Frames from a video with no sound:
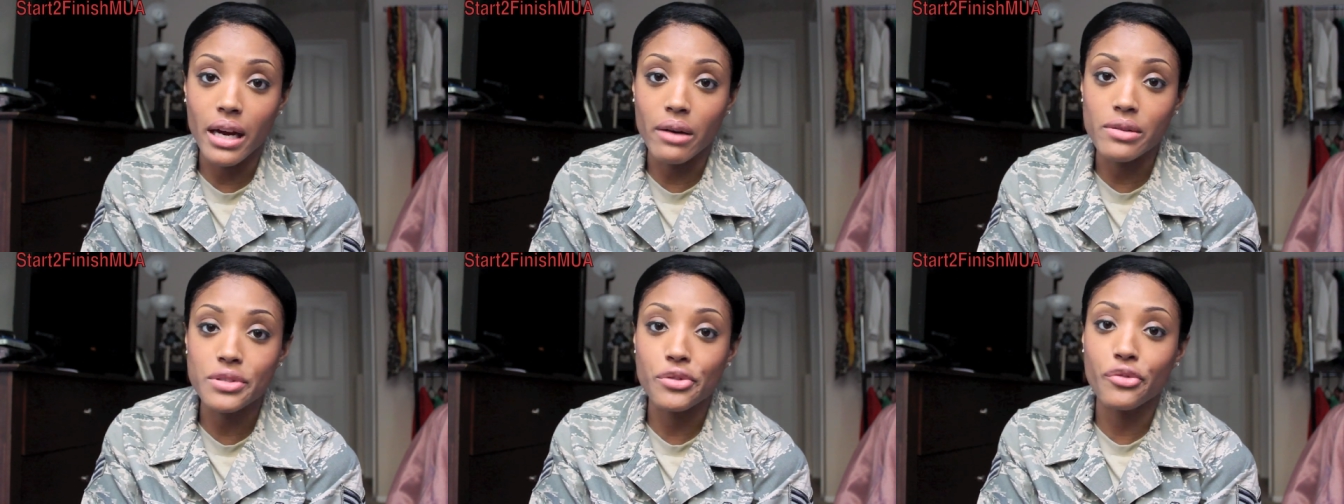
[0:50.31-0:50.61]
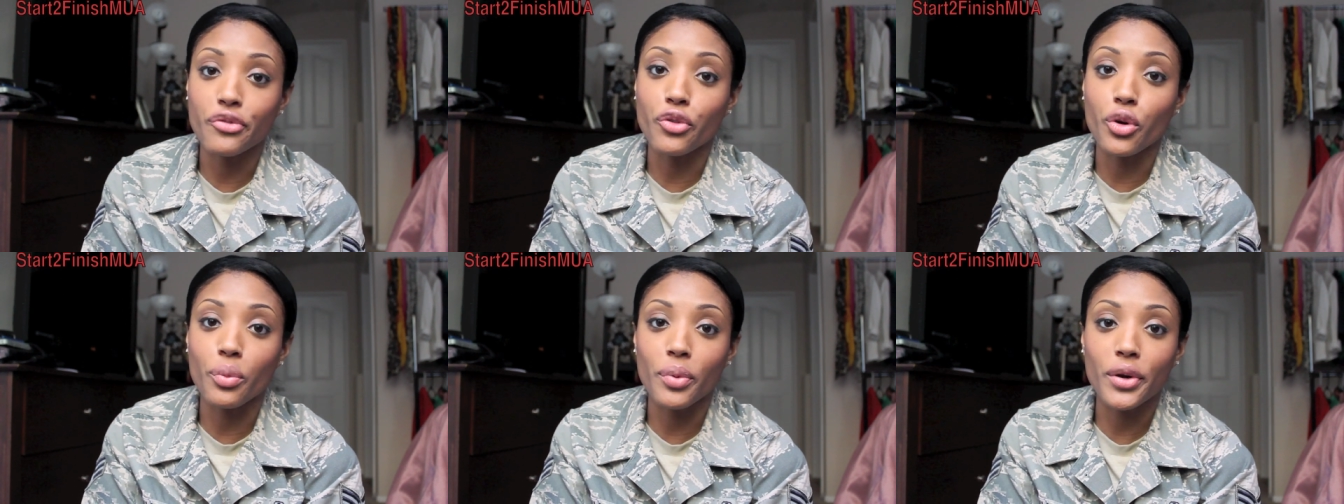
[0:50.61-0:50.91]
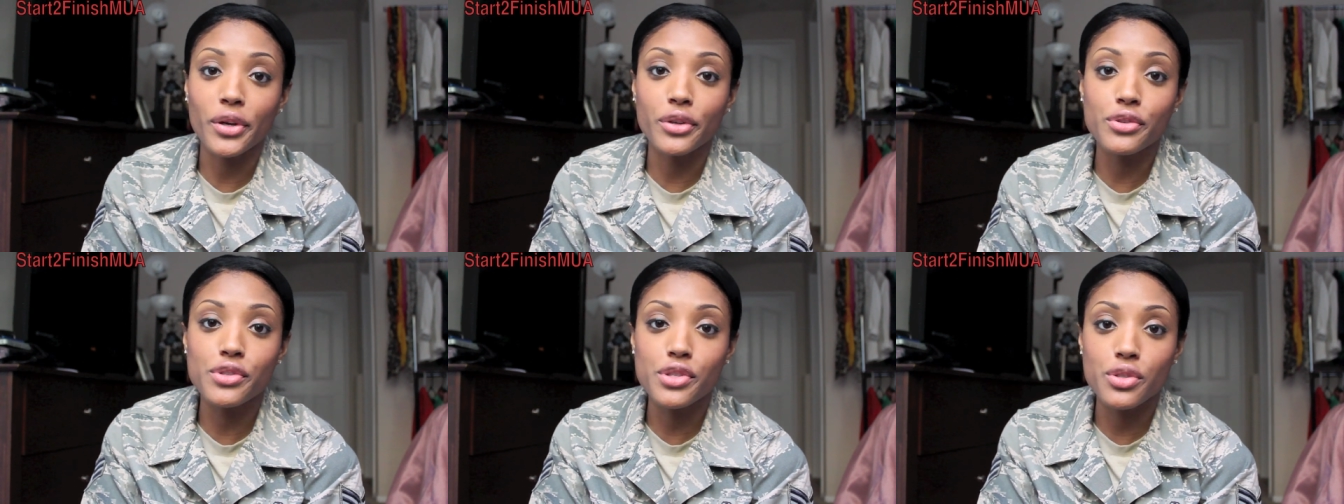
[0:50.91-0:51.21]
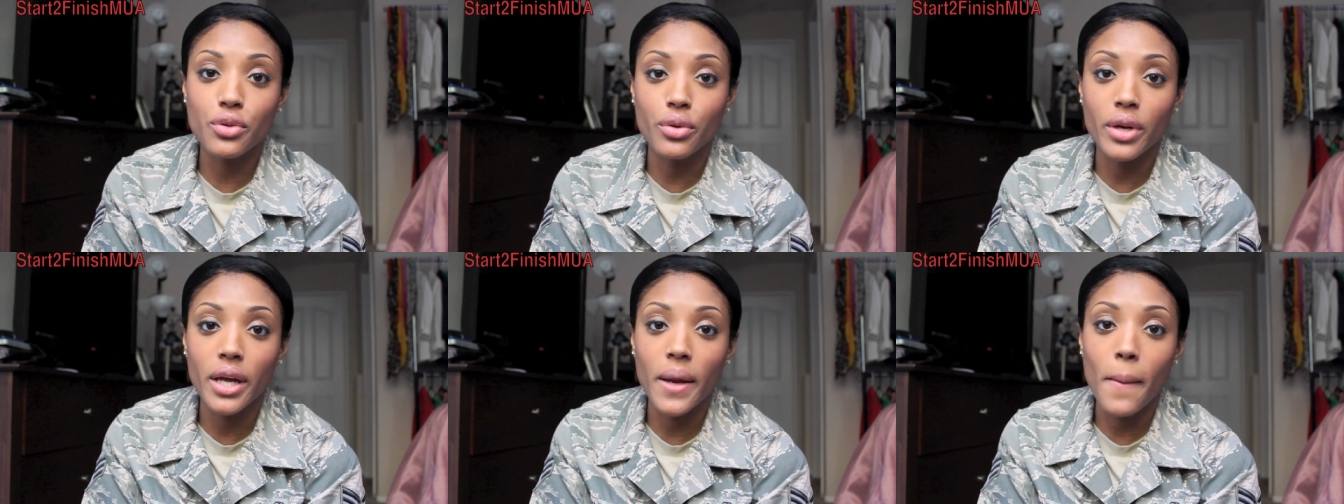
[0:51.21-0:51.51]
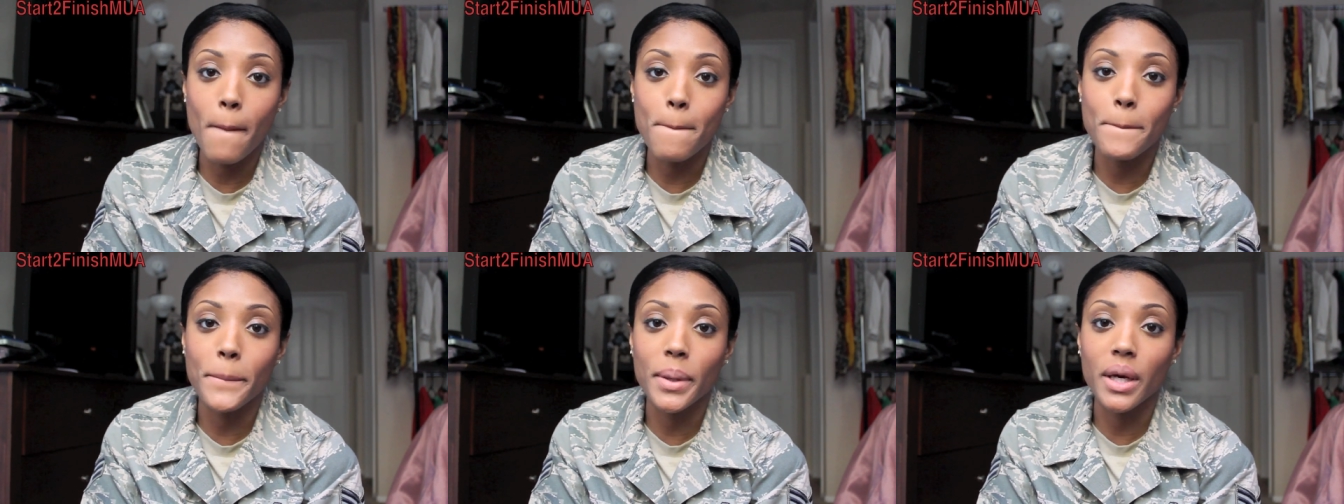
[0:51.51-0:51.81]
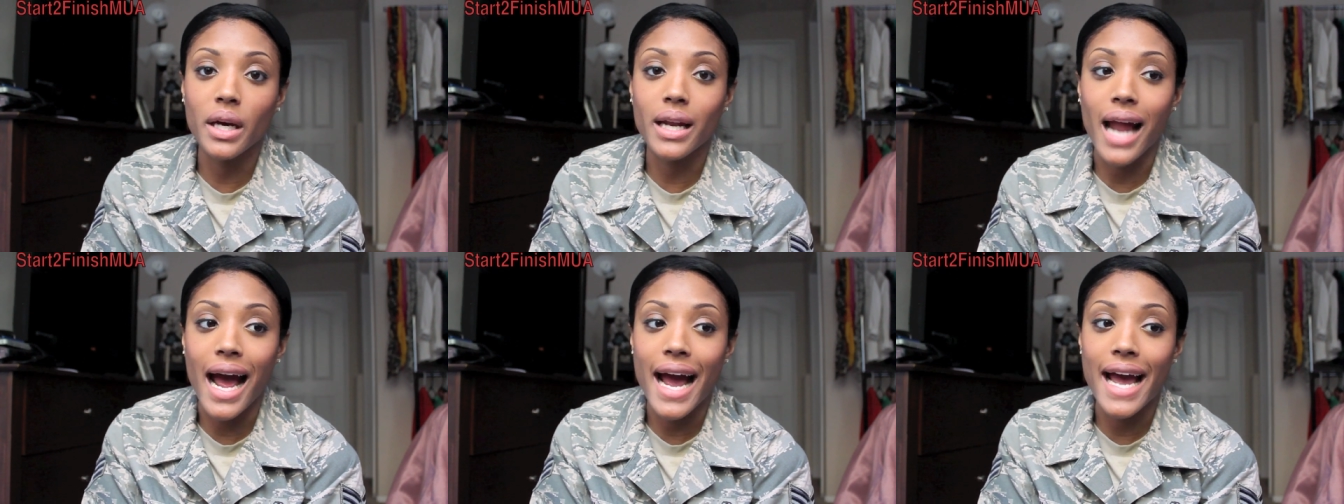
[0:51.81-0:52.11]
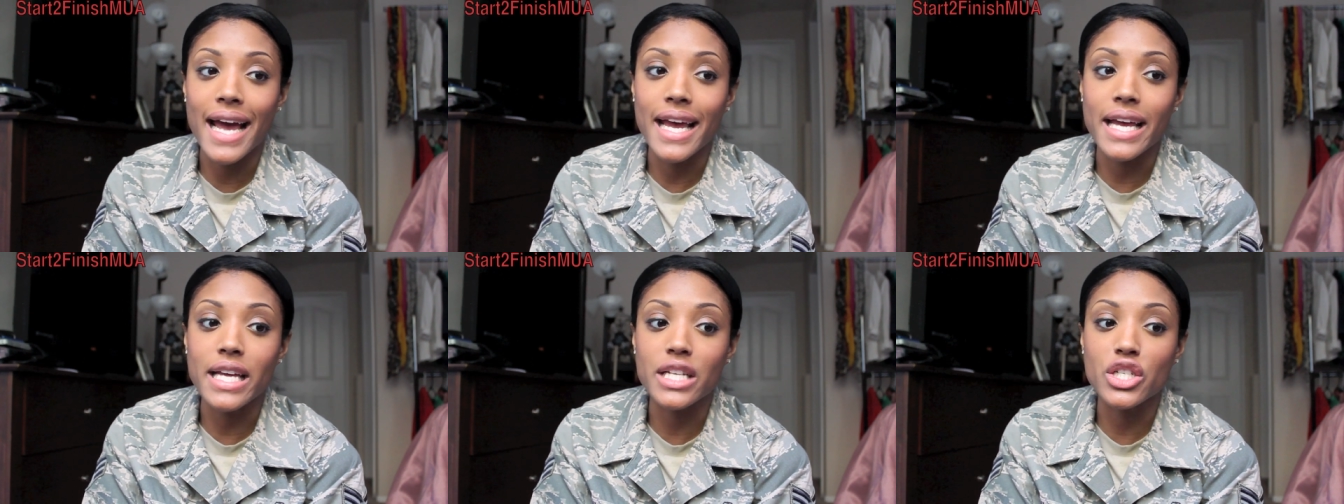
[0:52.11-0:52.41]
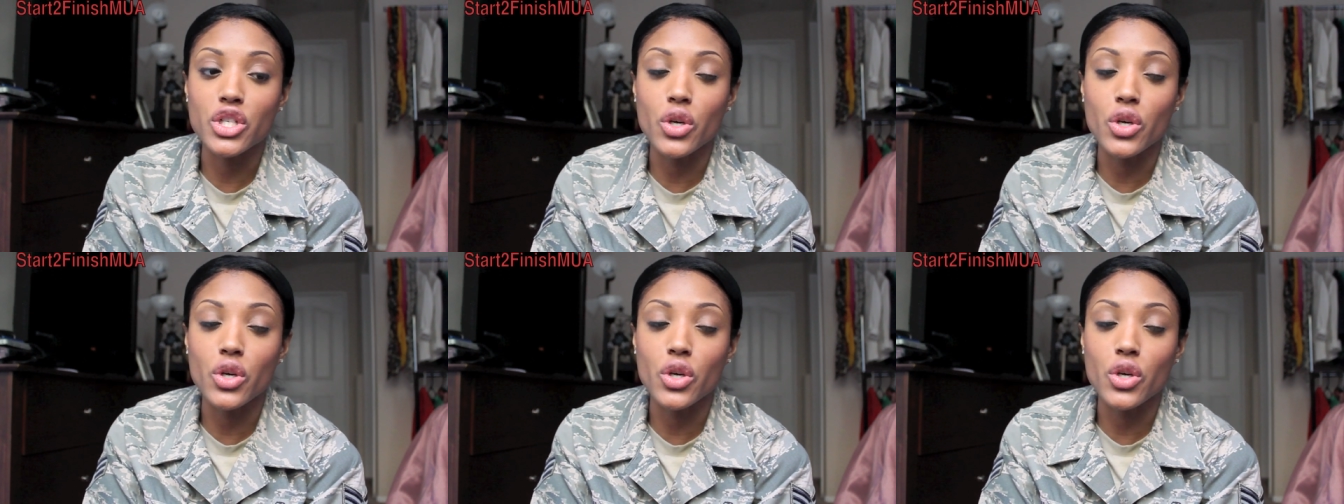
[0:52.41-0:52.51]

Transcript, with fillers: I was a 4.0 student, but I